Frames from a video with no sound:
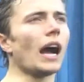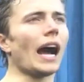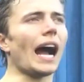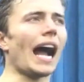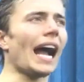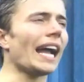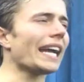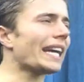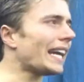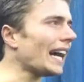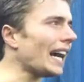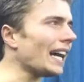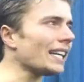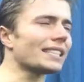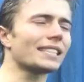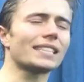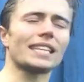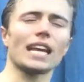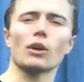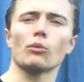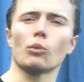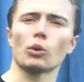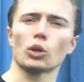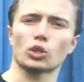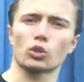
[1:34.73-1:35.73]
I can't
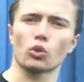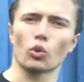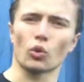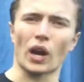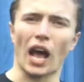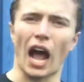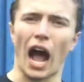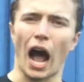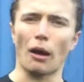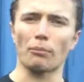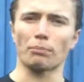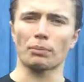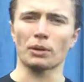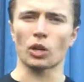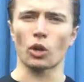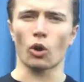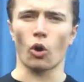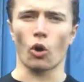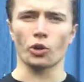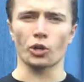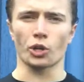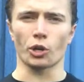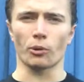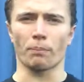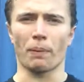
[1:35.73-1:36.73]
say what's going to happen
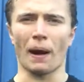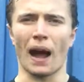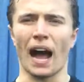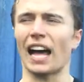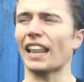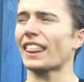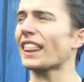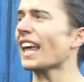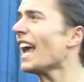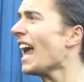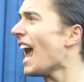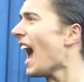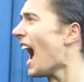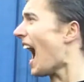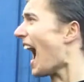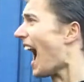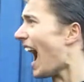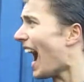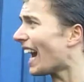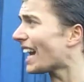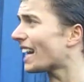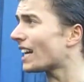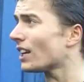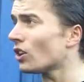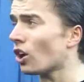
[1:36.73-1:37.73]
along your path.
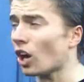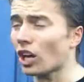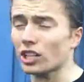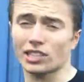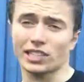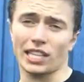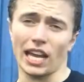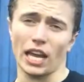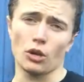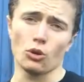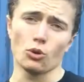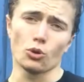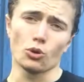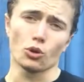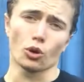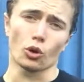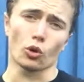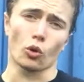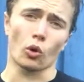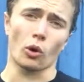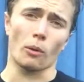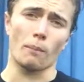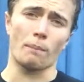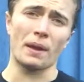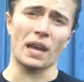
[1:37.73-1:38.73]
I cannot say who you're
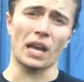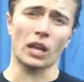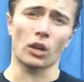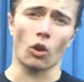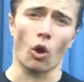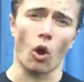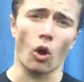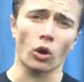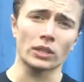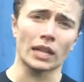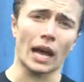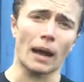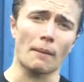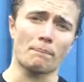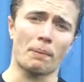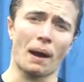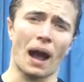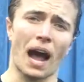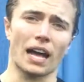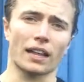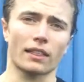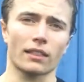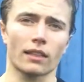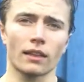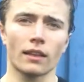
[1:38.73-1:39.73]
going to be along that
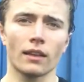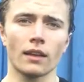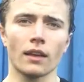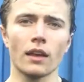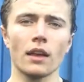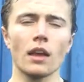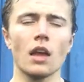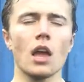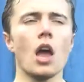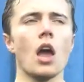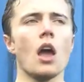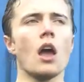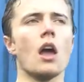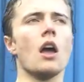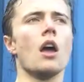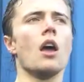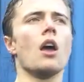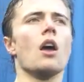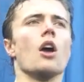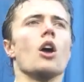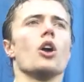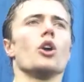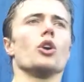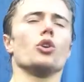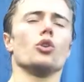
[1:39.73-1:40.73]
path.
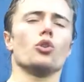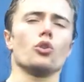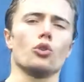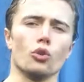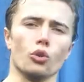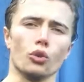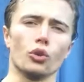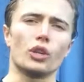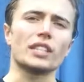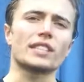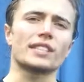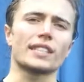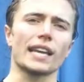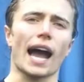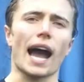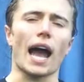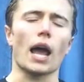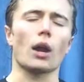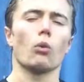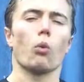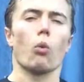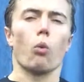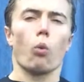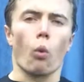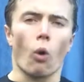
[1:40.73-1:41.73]
You
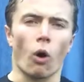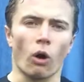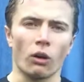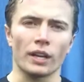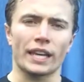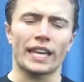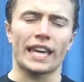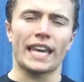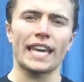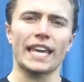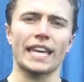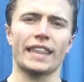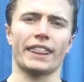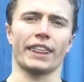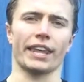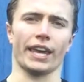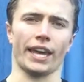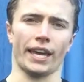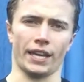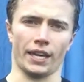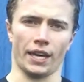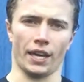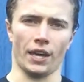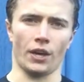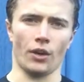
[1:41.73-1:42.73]
decide one key
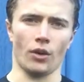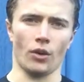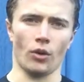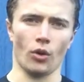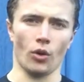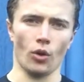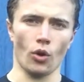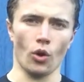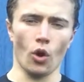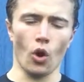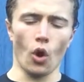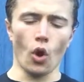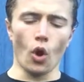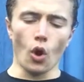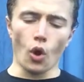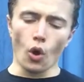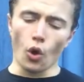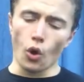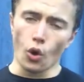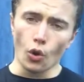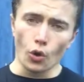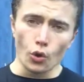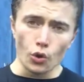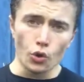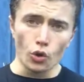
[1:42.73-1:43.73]
thing:
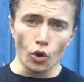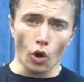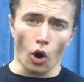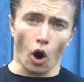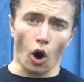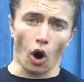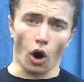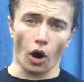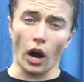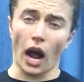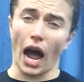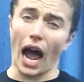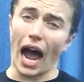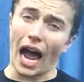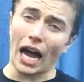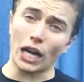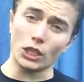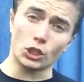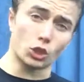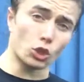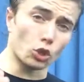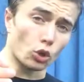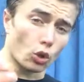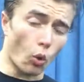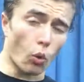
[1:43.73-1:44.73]
who you are
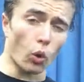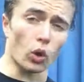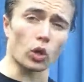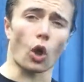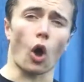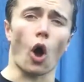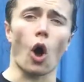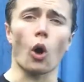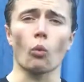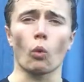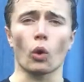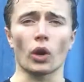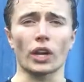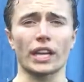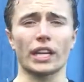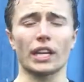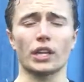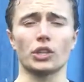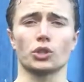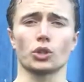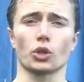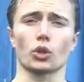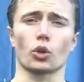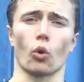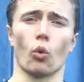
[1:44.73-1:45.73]
as you go along, what it
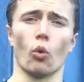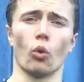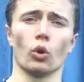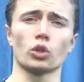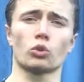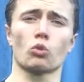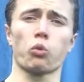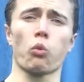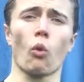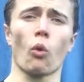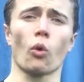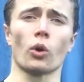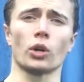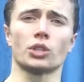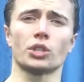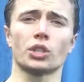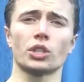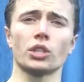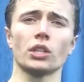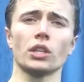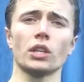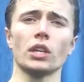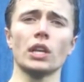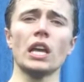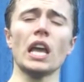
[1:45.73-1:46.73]
is you're going towards,
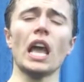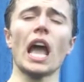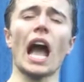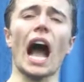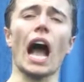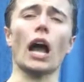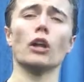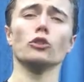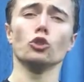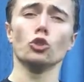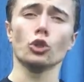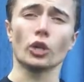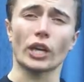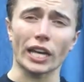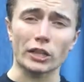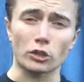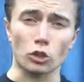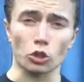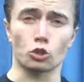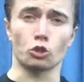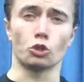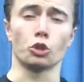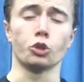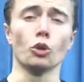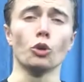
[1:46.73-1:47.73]
and you get
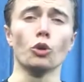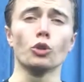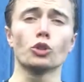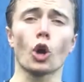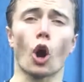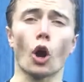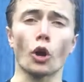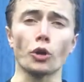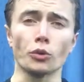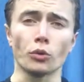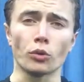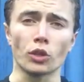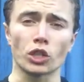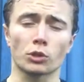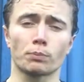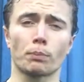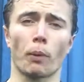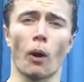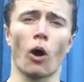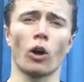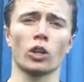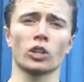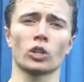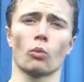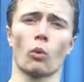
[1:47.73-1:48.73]
to choose how you
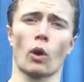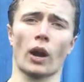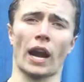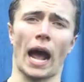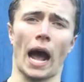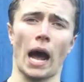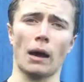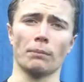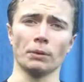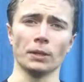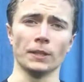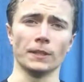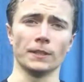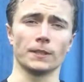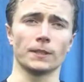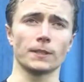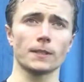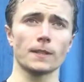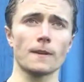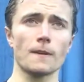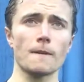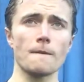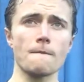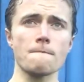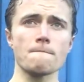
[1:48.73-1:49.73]
respond to what happens.